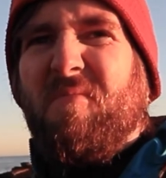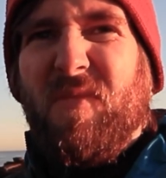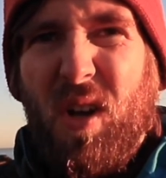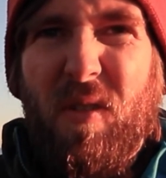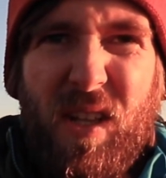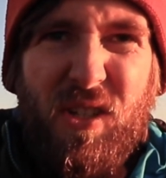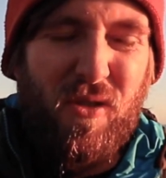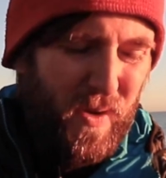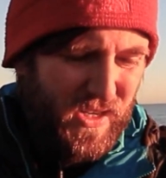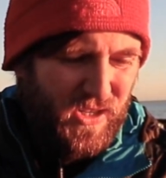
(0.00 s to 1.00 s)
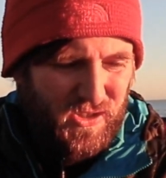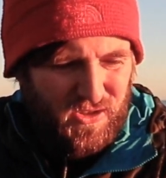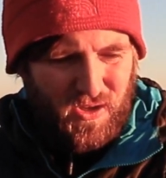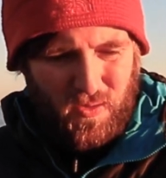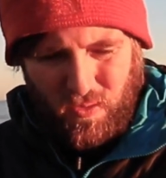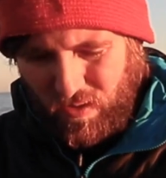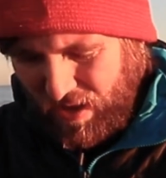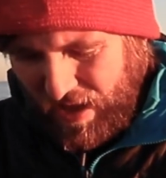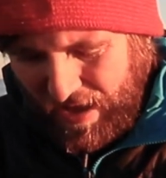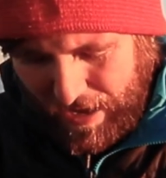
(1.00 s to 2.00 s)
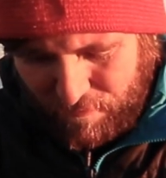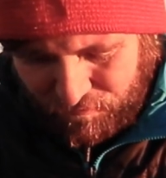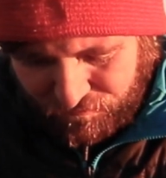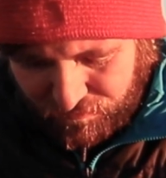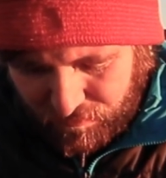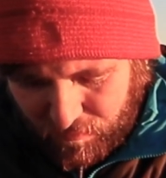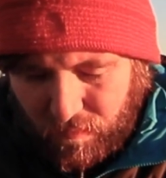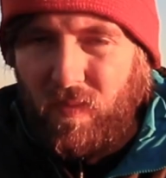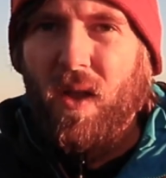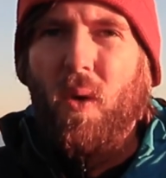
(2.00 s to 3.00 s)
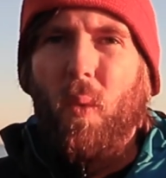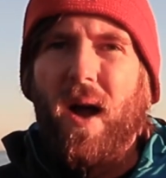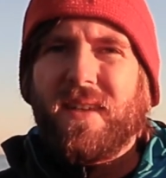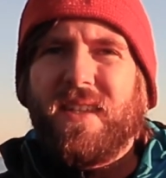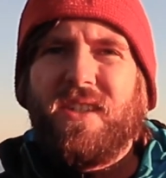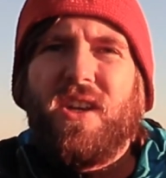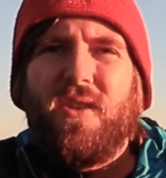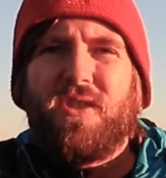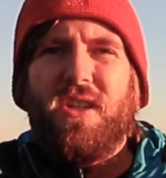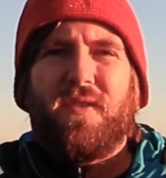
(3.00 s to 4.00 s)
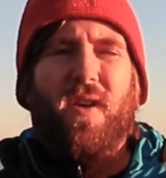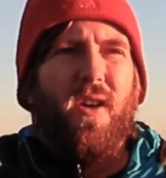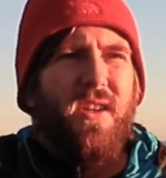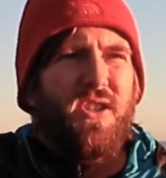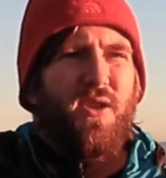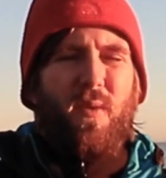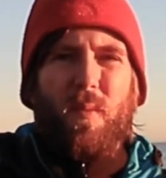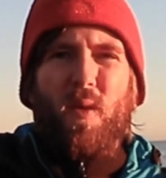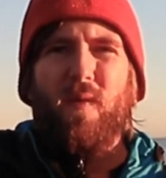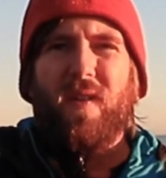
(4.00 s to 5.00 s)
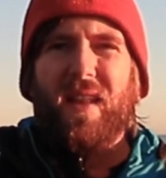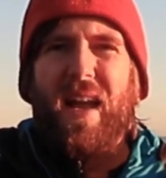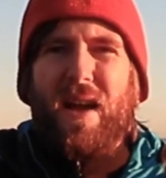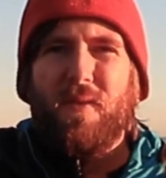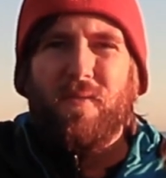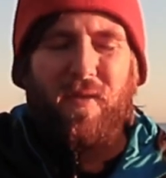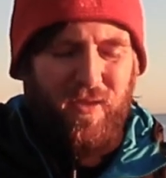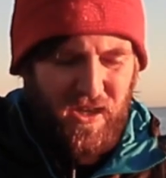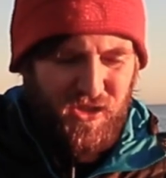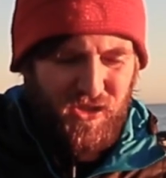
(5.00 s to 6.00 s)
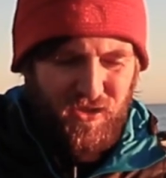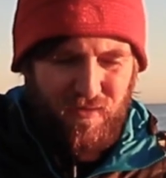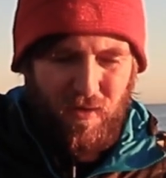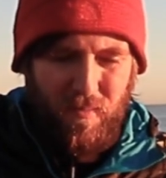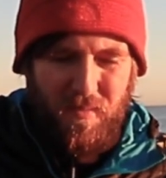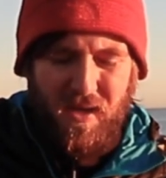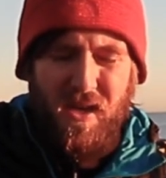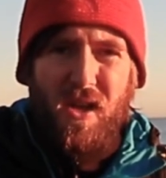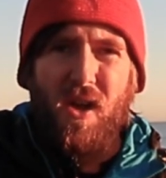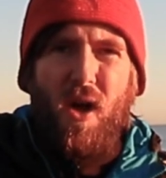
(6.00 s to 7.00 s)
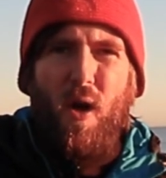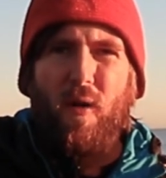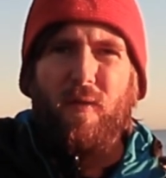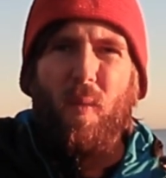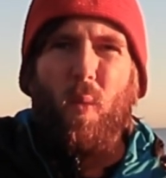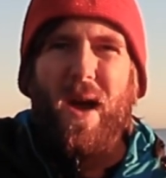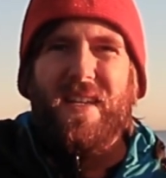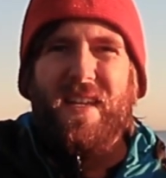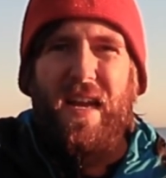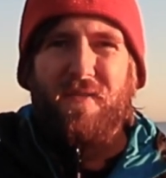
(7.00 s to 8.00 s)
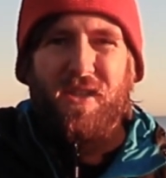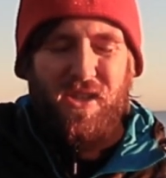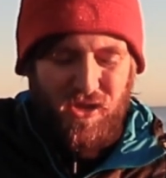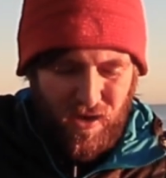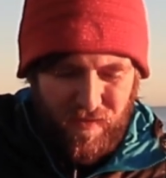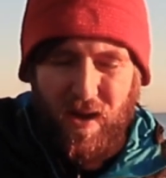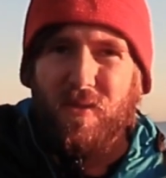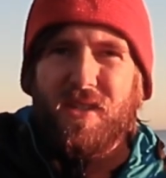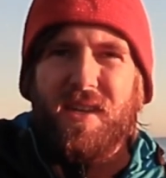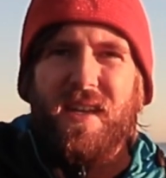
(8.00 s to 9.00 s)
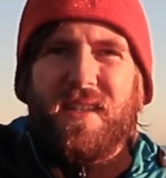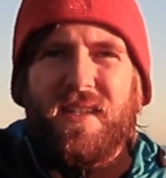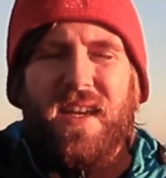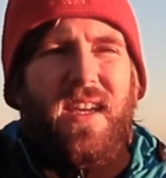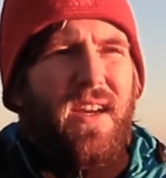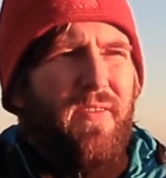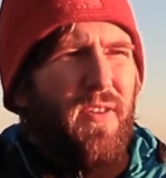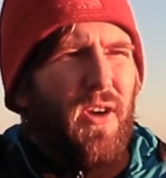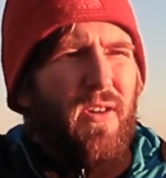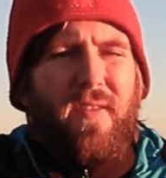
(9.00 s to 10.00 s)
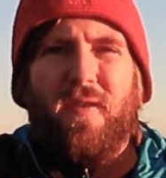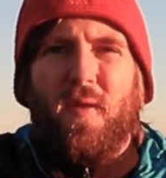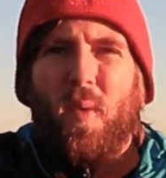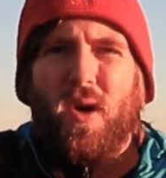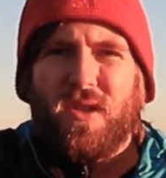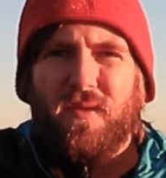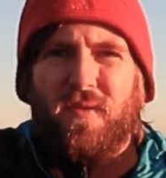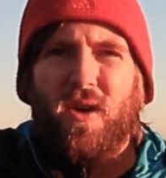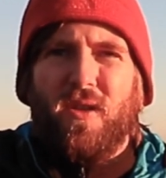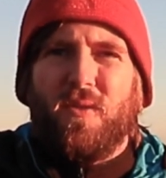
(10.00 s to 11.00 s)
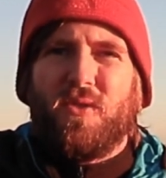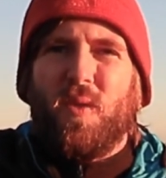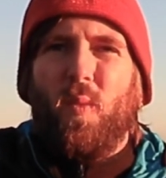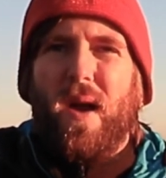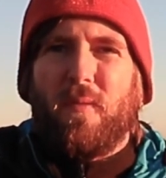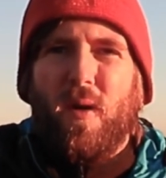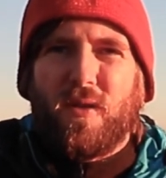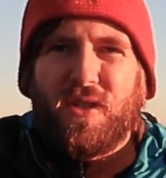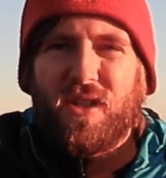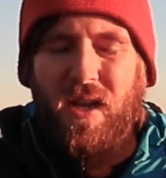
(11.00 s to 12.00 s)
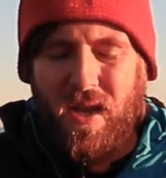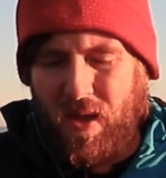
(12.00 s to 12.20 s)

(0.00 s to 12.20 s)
not really as dramatic as the other one. What I tend to use these for is to remove glare and reflections from wet surfaces. So if I was, say, taking a photograph of a waterfall and some wet rocks